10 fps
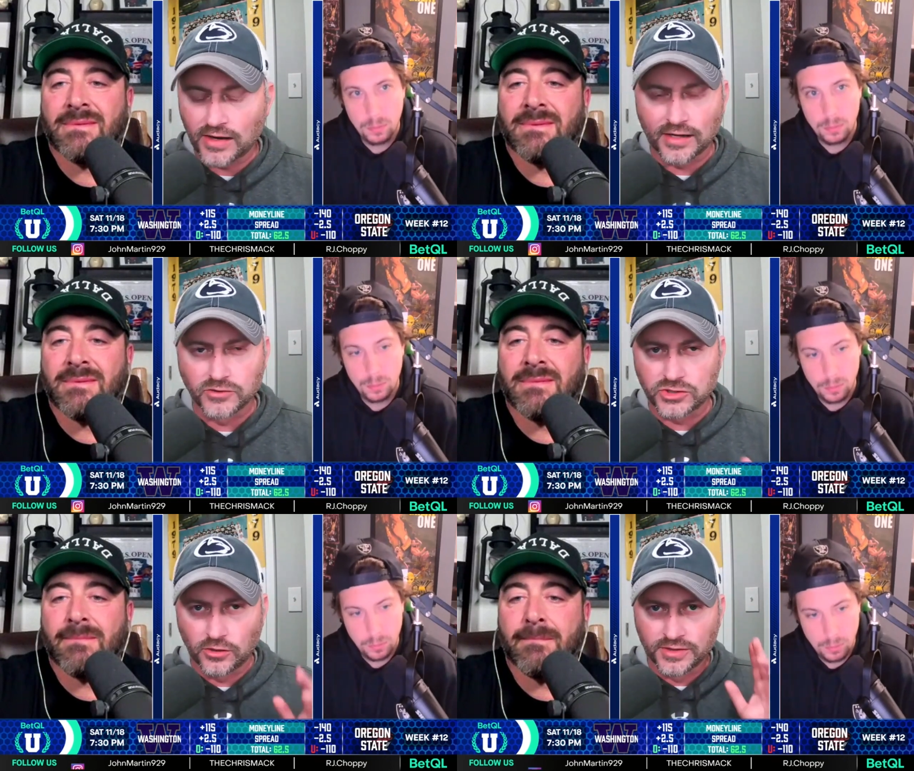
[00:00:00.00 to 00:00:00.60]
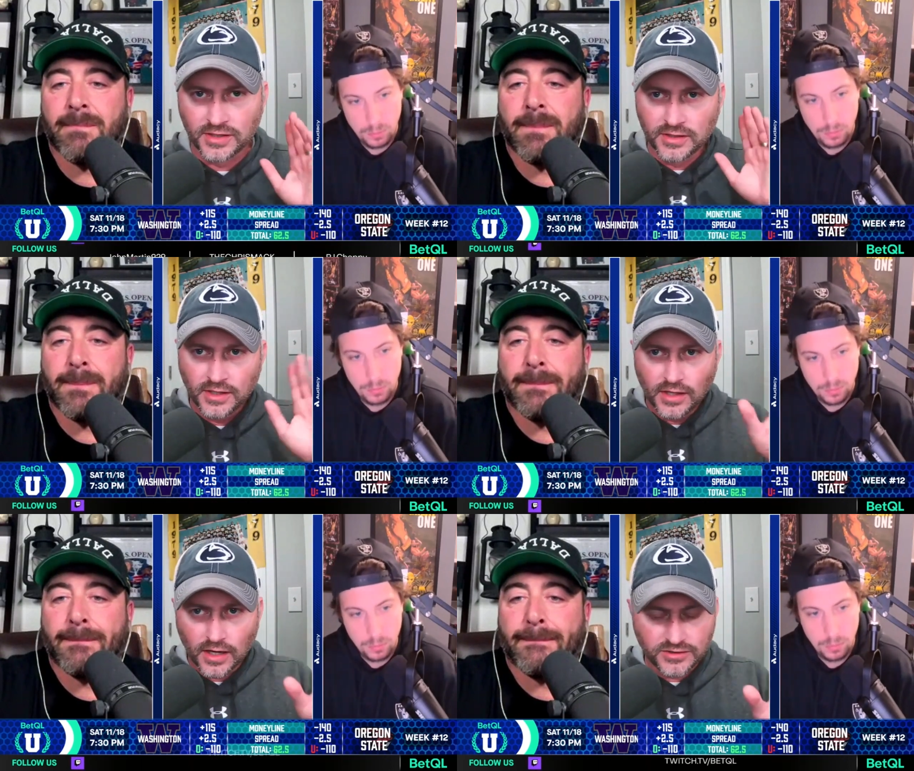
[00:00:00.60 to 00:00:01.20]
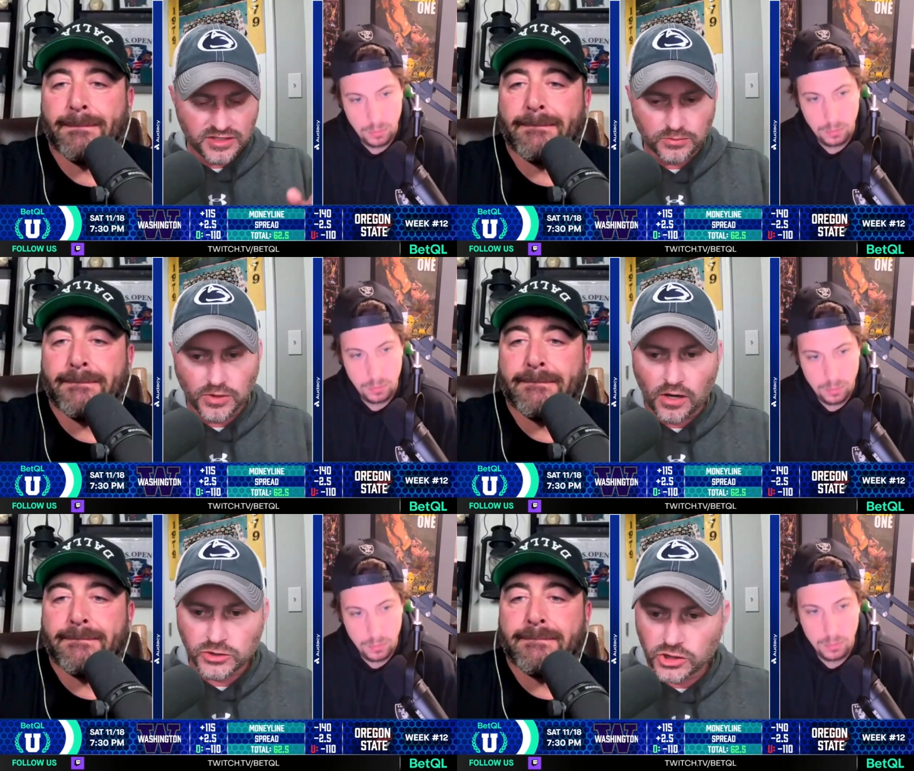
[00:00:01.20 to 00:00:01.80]
Speaker 1: Arizona a deep
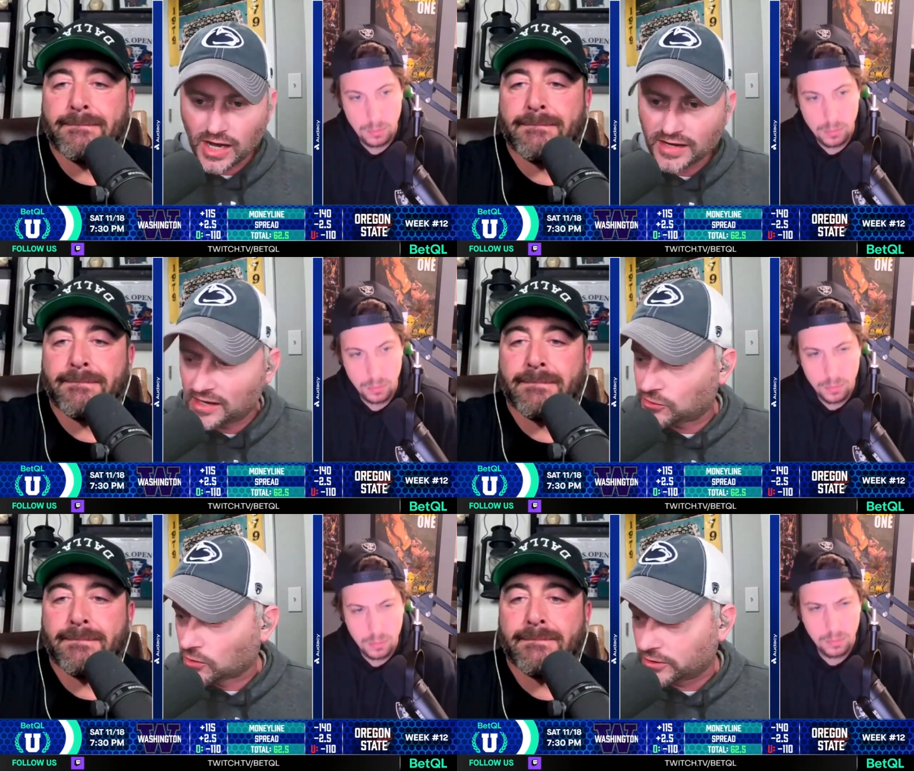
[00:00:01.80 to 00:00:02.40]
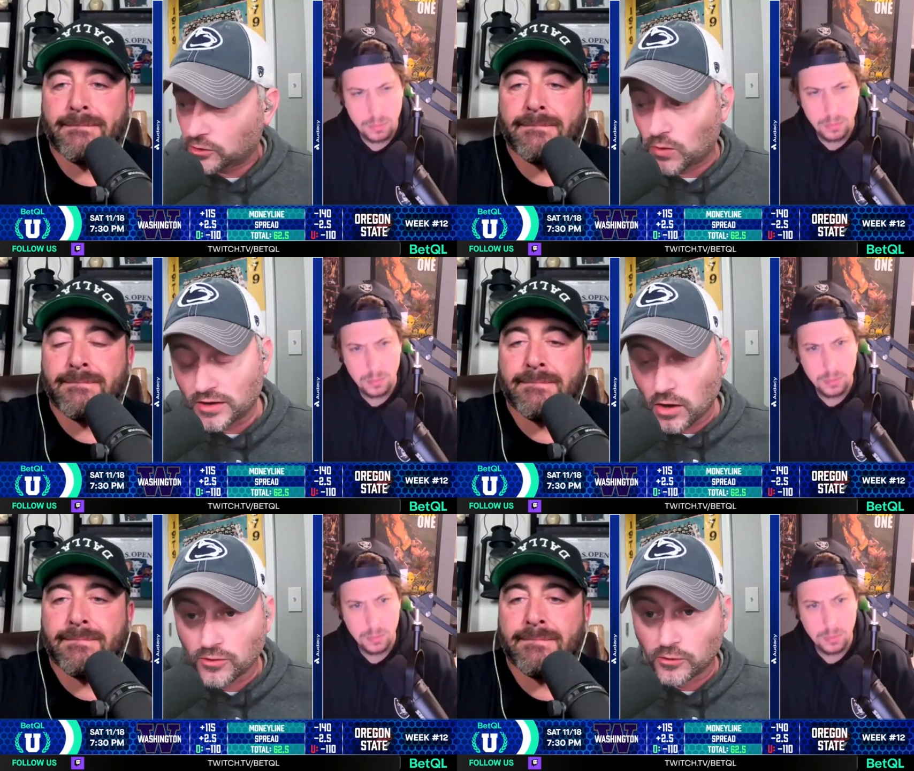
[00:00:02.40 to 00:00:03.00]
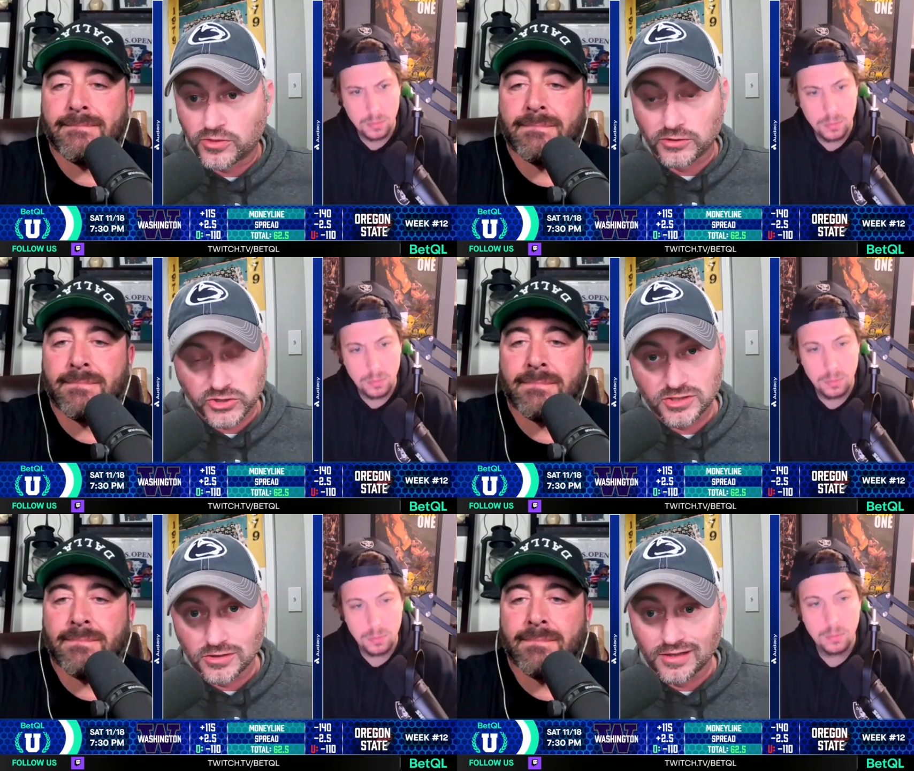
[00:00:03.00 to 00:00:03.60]
long shot at 30 to 1, although they're
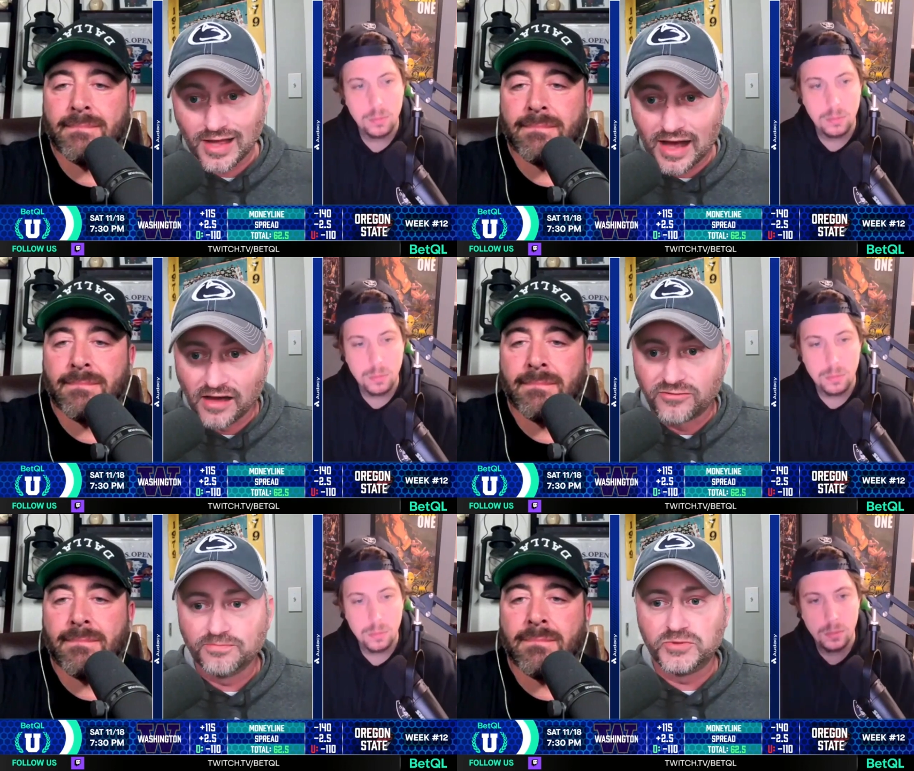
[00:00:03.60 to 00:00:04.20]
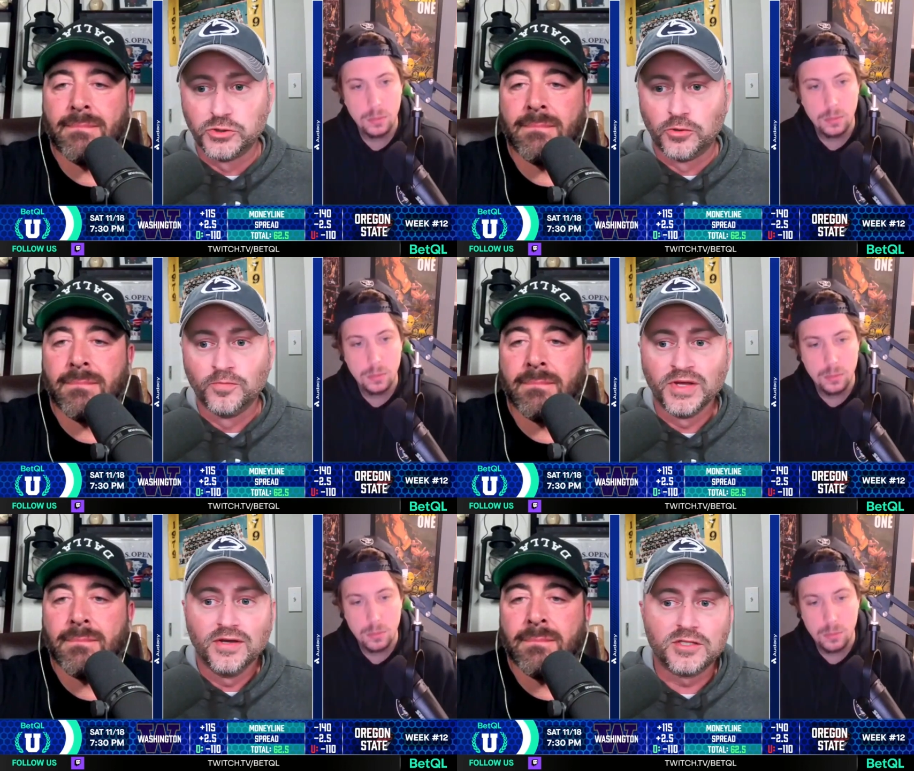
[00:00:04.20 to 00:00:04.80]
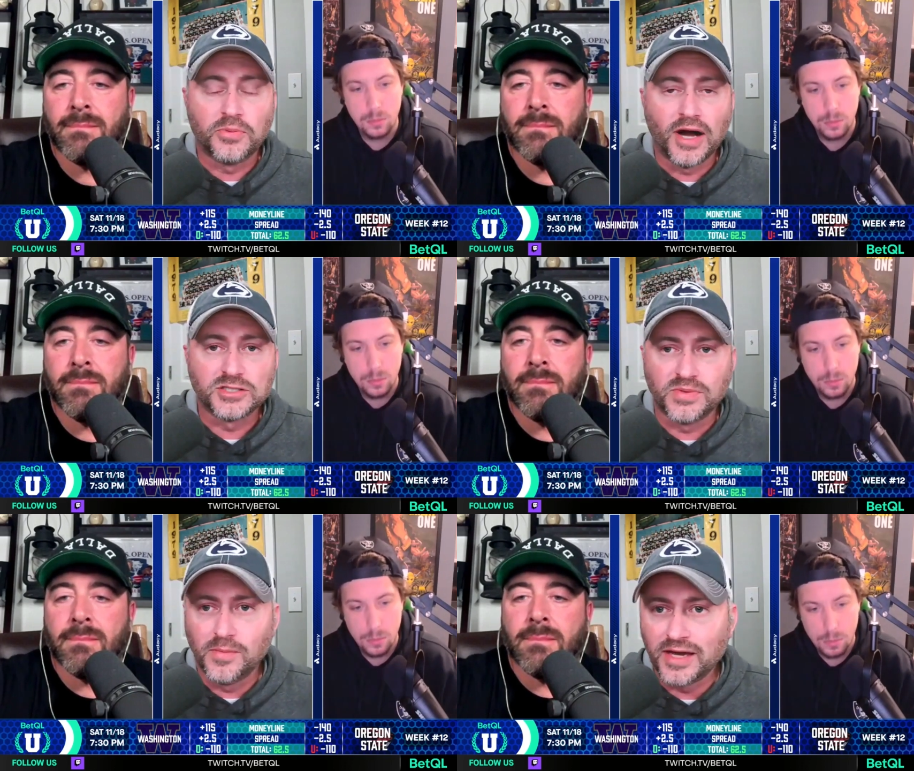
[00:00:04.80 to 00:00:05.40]
still alive too to
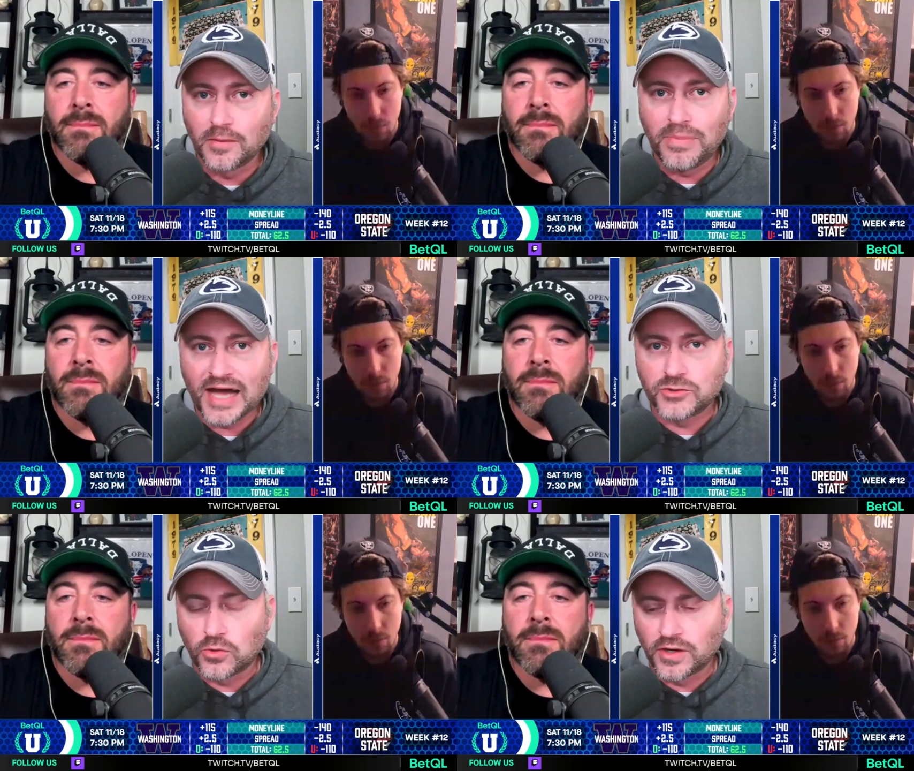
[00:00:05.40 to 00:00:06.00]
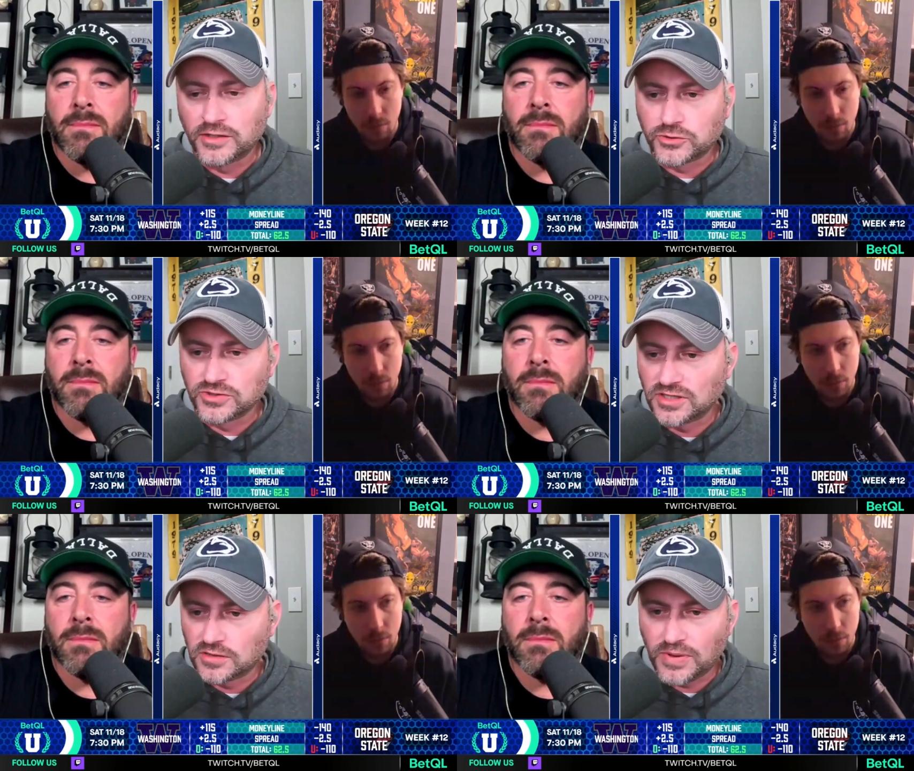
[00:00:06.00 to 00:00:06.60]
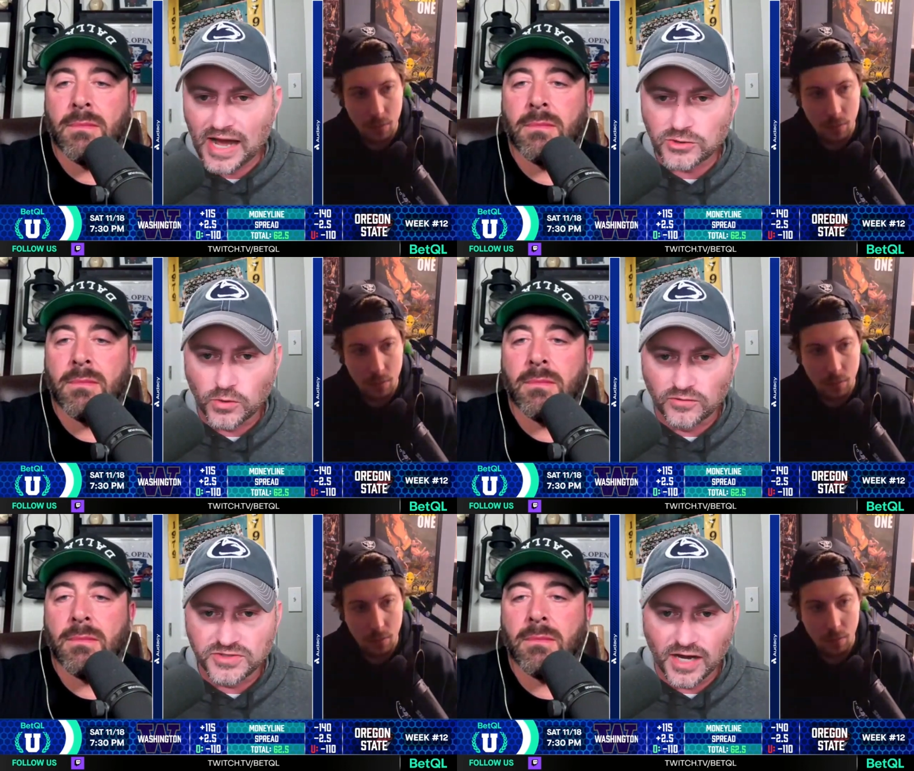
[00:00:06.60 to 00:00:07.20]
possibly make a backdoor entrance into the Pac
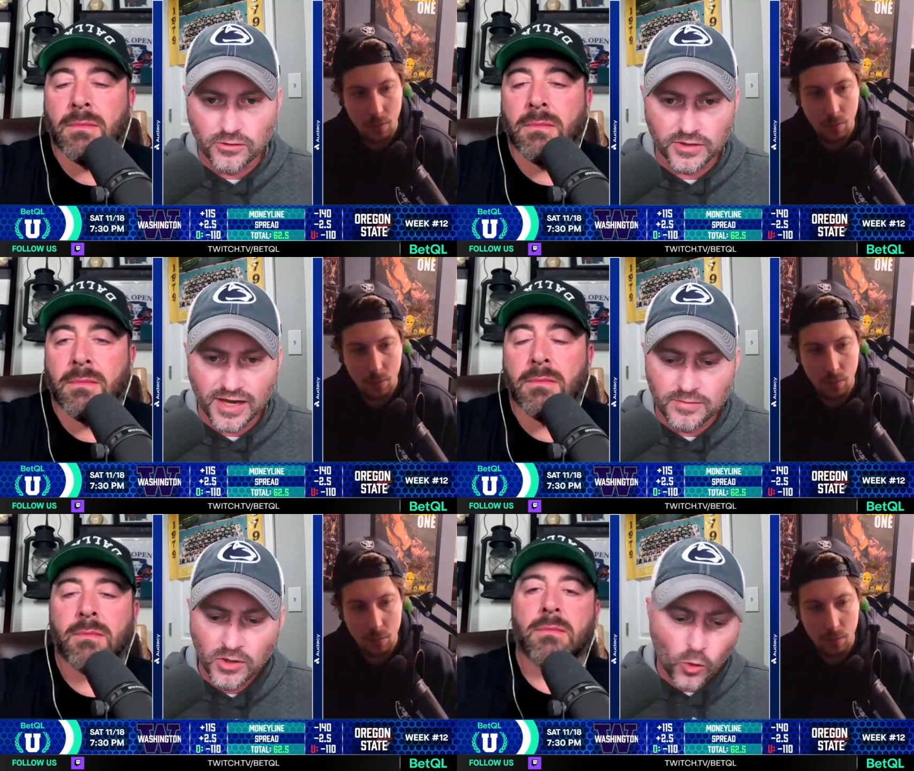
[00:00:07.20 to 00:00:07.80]
12 title game.